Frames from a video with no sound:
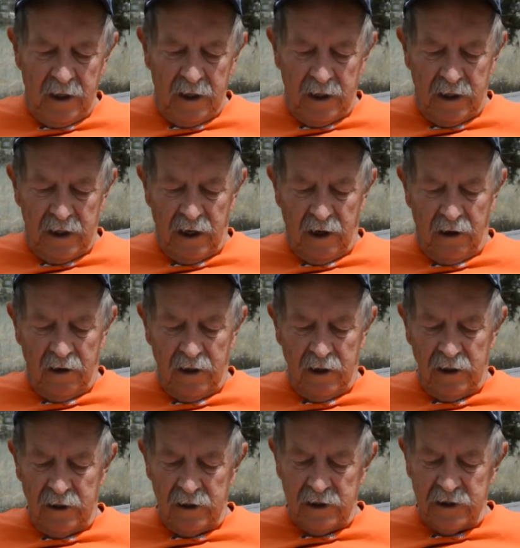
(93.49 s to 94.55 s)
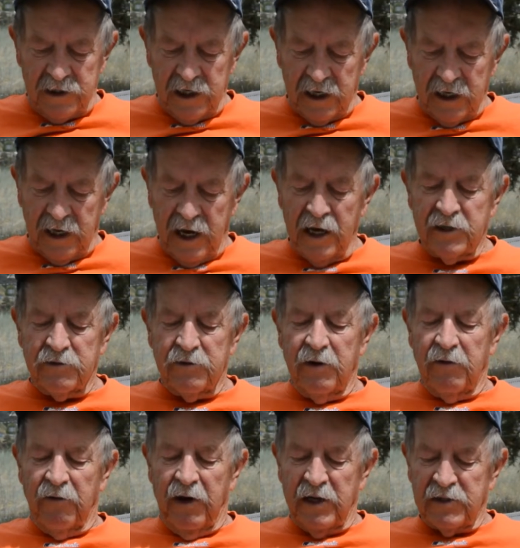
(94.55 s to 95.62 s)
Now, the chicken hatchery in
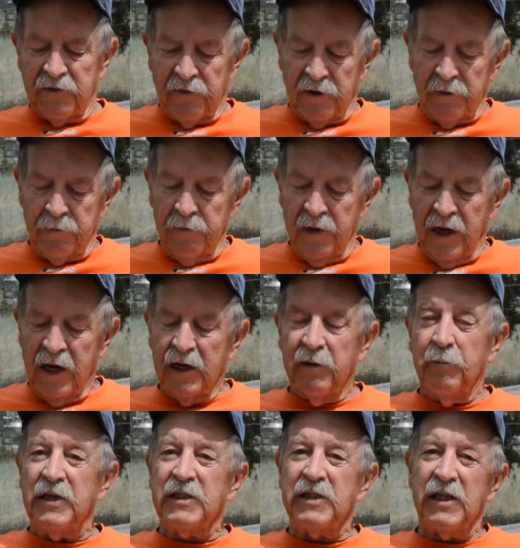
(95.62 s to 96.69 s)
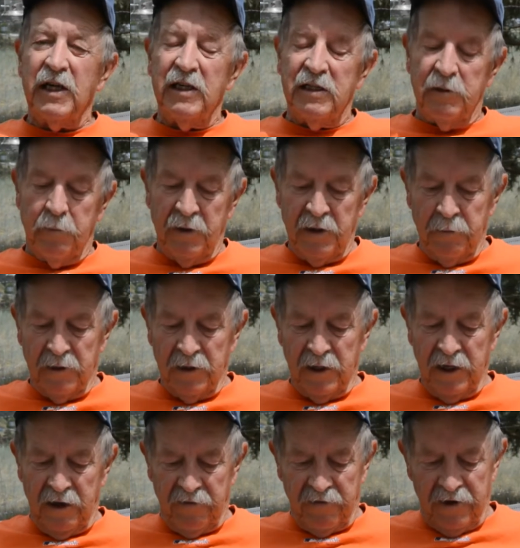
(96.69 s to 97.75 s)
Ransomville had to be seen to be
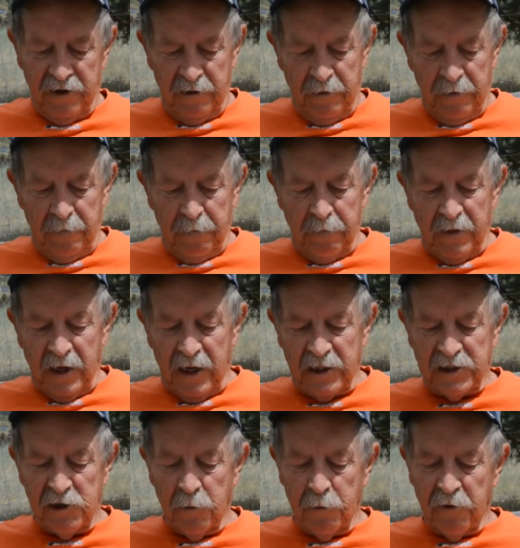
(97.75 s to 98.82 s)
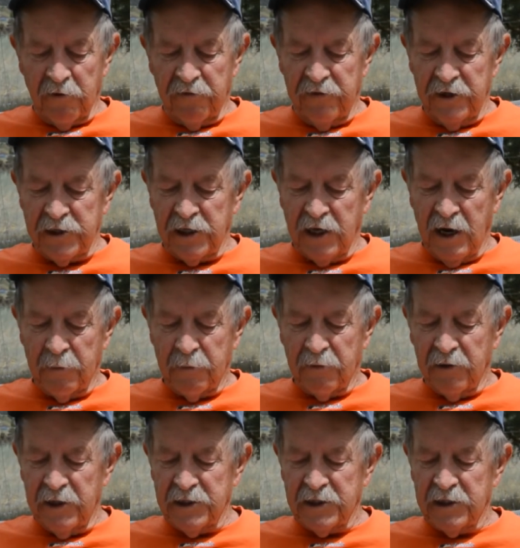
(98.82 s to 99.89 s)
believed. A super efficient
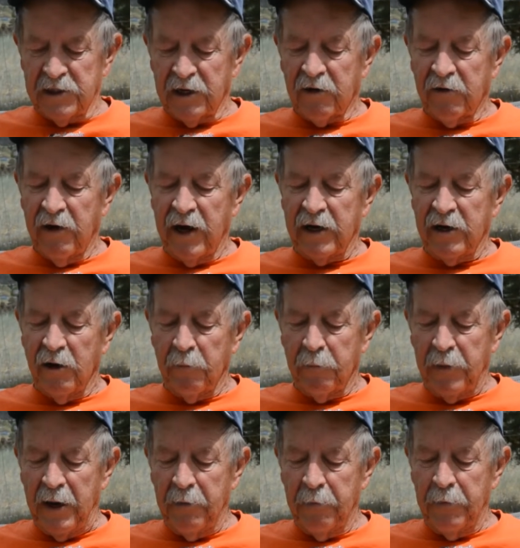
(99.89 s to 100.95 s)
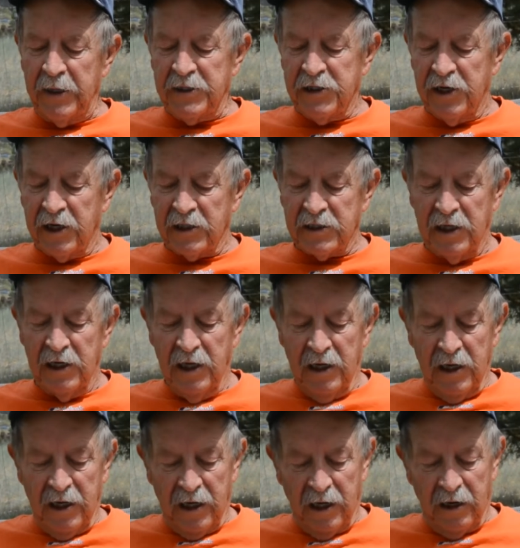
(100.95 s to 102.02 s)
operation that cranked out baby chicks
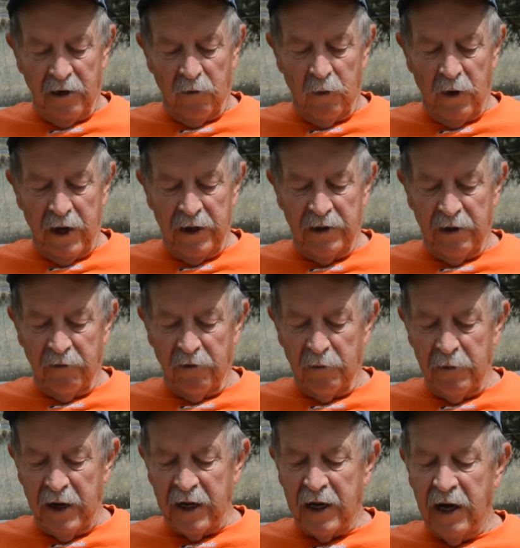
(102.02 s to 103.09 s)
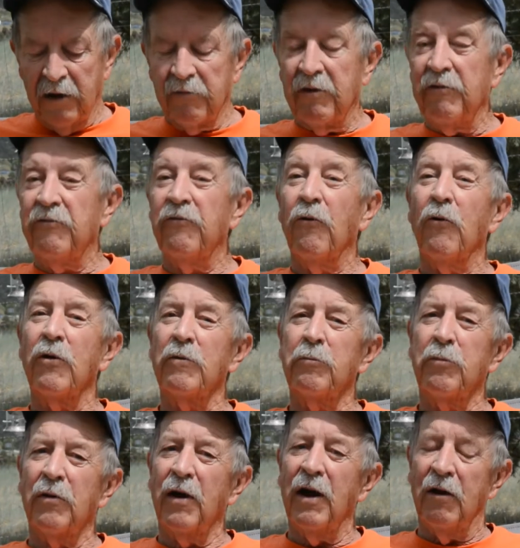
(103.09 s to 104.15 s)
in a way that would make Henry Ford
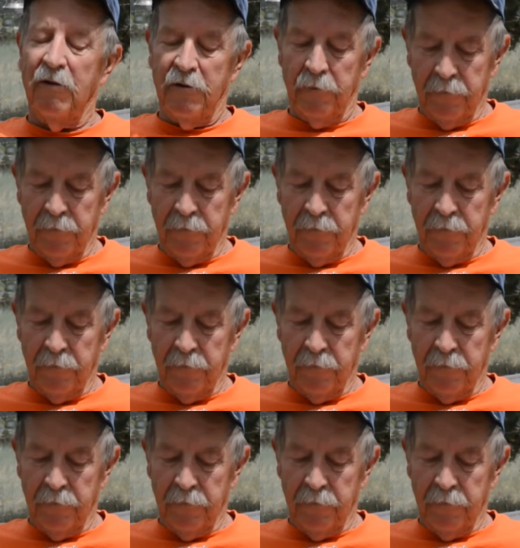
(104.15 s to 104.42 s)
proud.